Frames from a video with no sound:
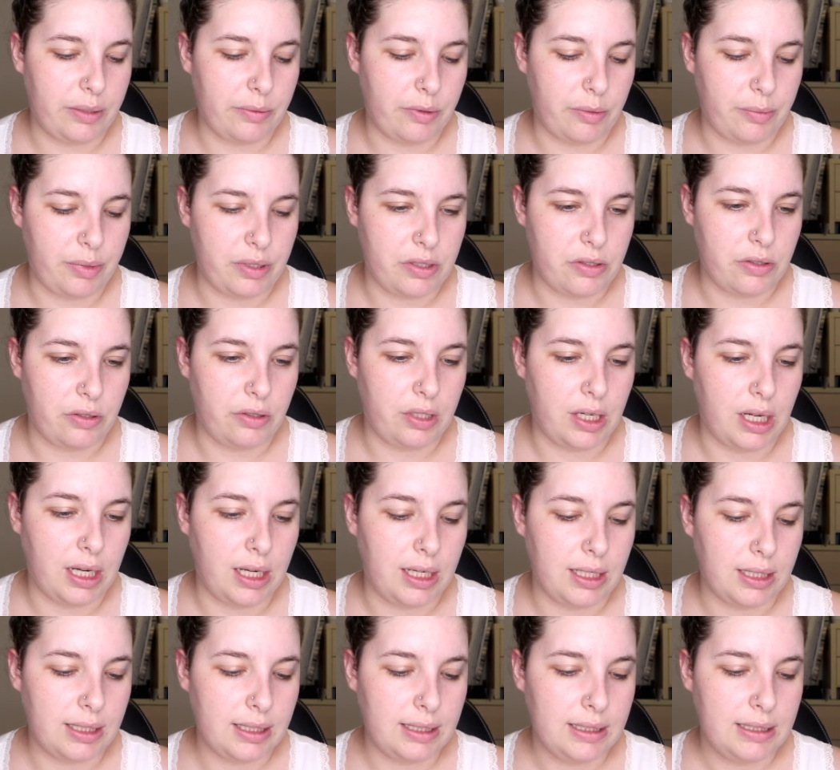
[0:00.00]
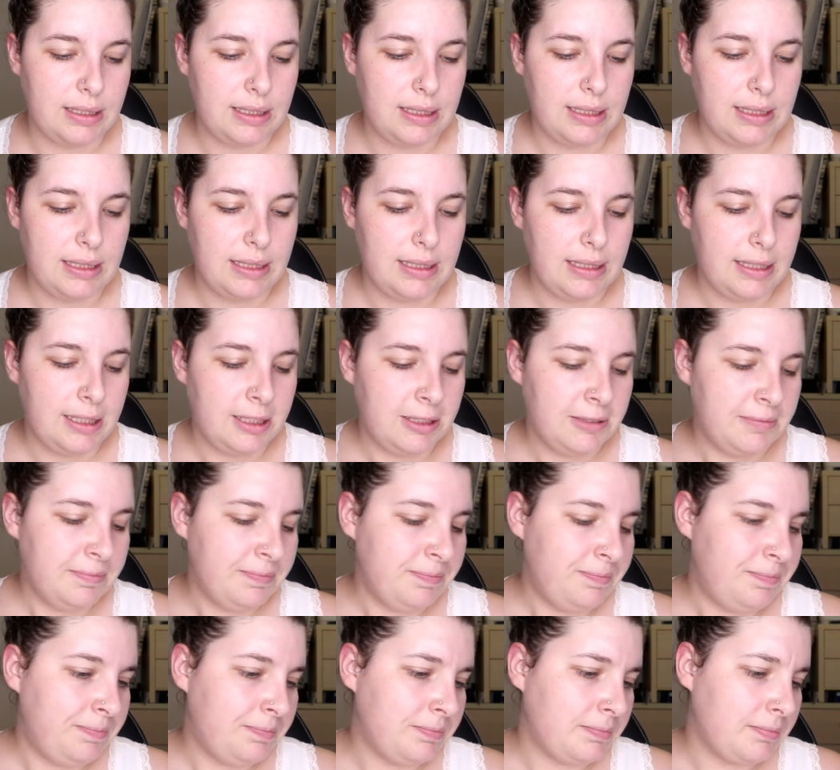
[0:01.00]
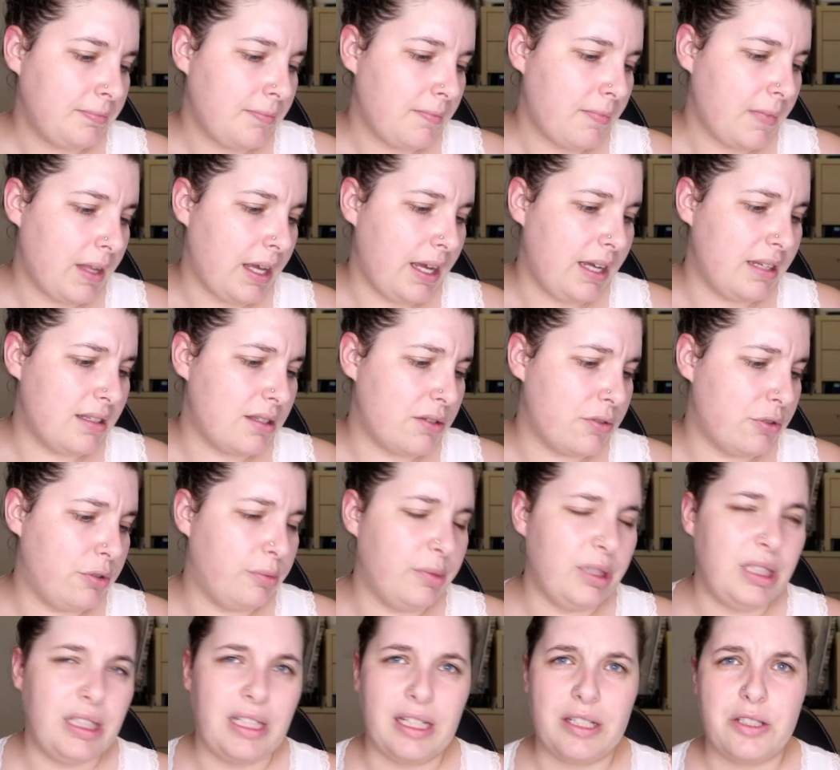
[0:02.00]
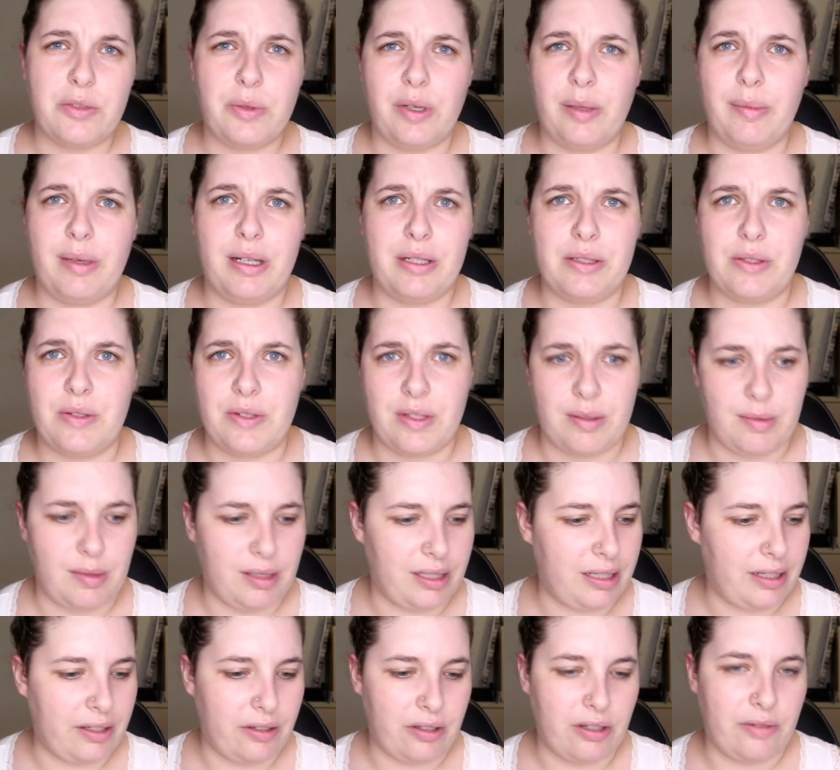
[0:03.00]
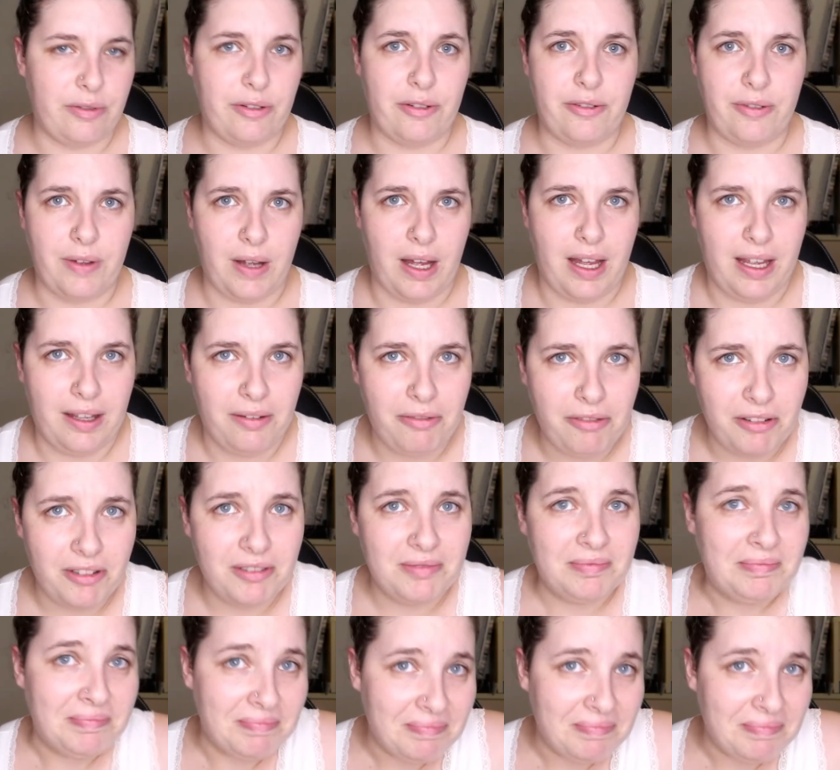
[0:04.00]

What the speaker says: it won't be too dark. It's normally like 20 bucks or something and I got it for 5.